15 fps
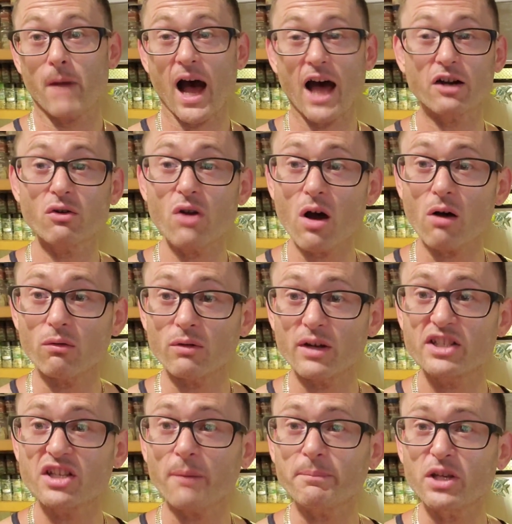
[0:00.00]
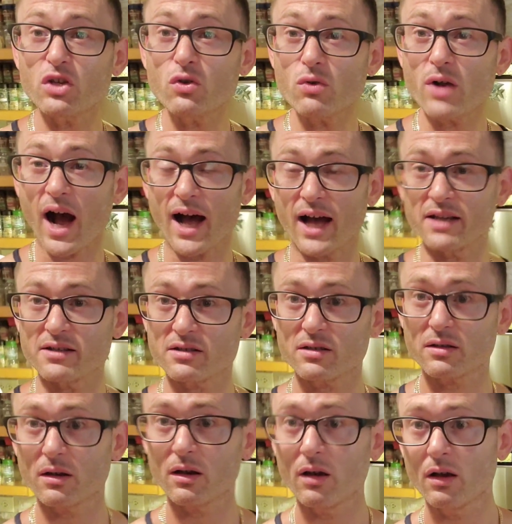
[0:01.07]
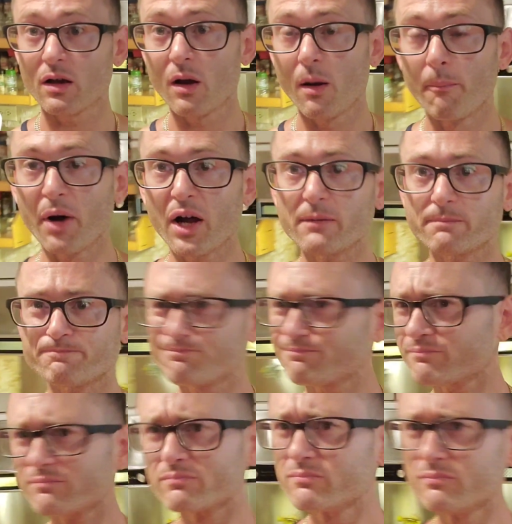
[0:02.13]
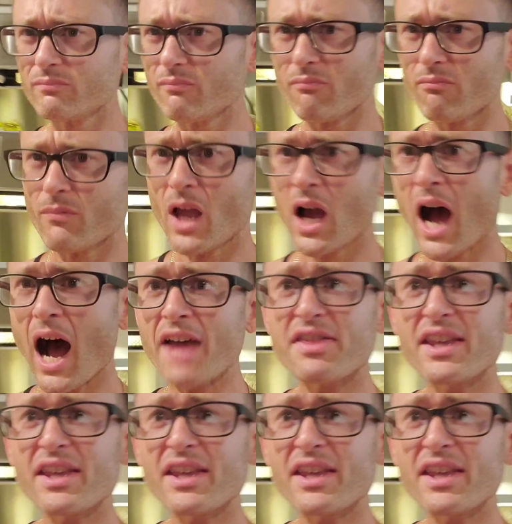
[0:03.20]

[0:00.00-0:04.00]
I don't know. It's up to you guys. But I